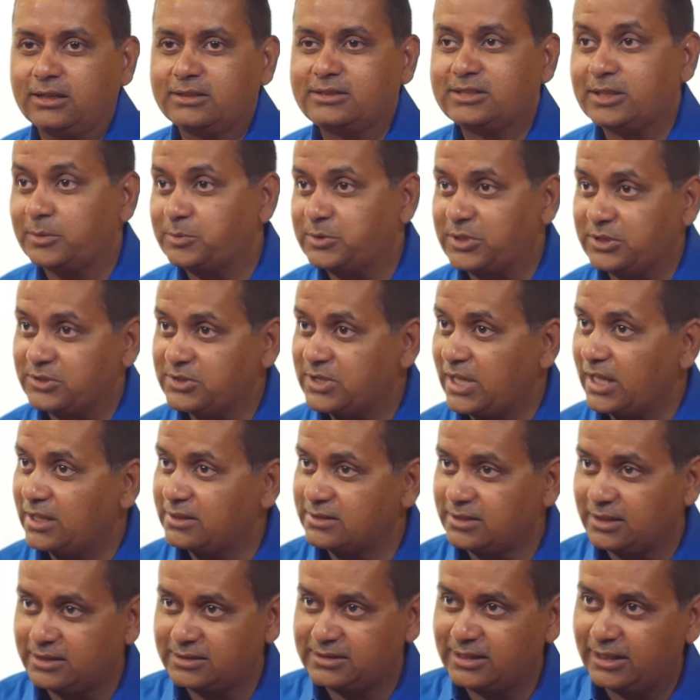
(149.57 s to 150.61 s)
chips and
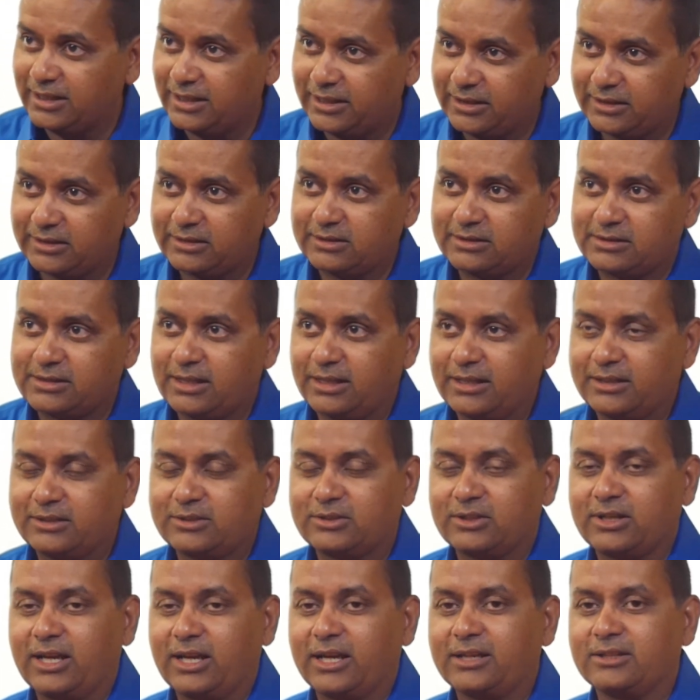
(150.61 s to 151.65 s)
salsa selling
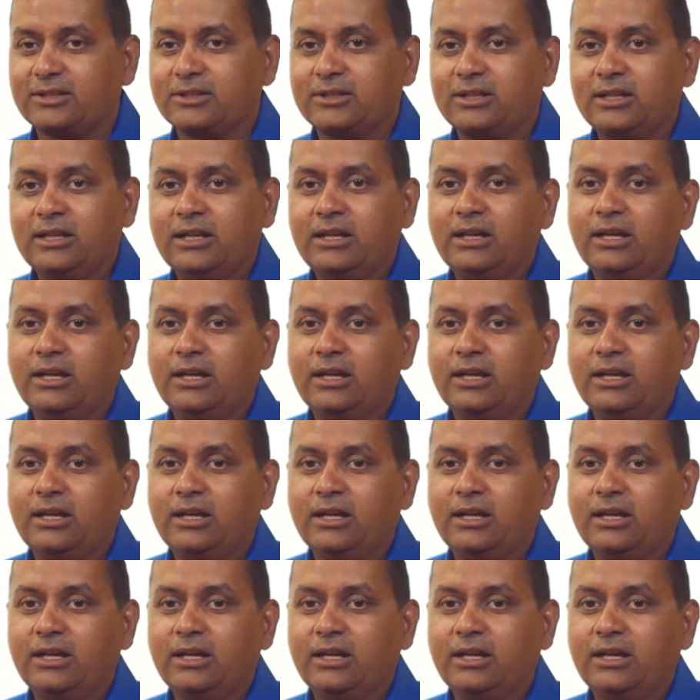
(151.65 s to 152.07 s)
together.